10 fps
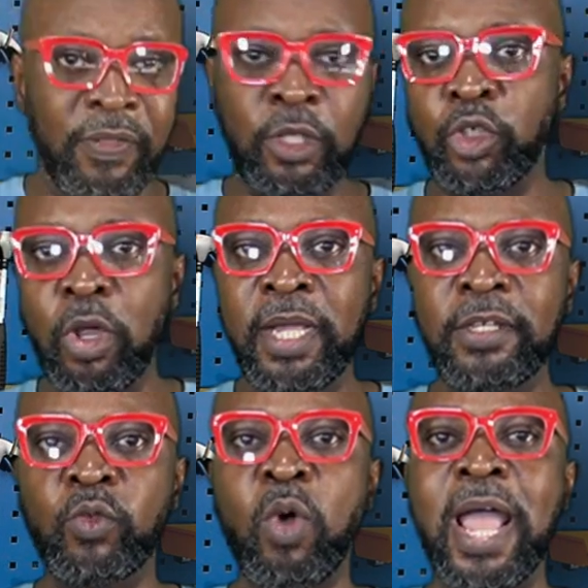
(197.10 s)
they join
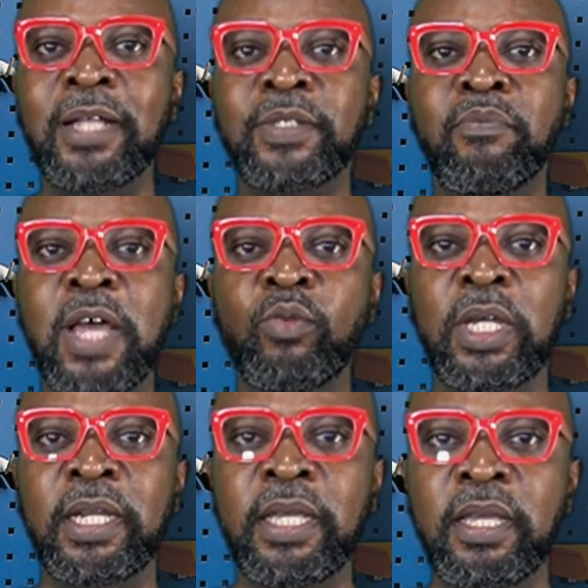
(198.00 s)
these wires
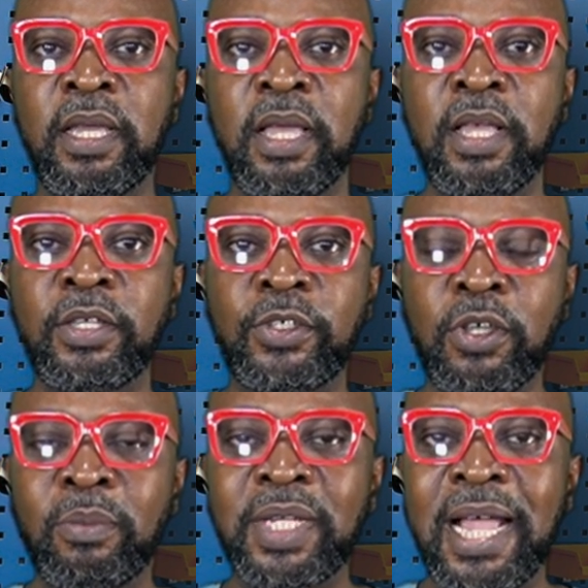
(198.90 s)
manually,
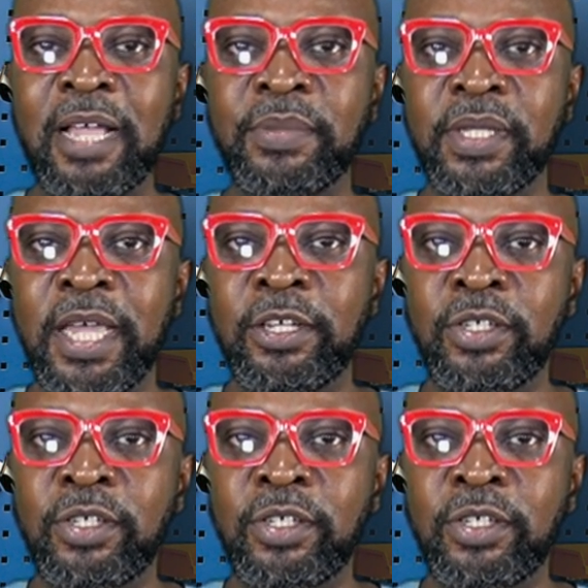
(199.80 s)
sometimes it's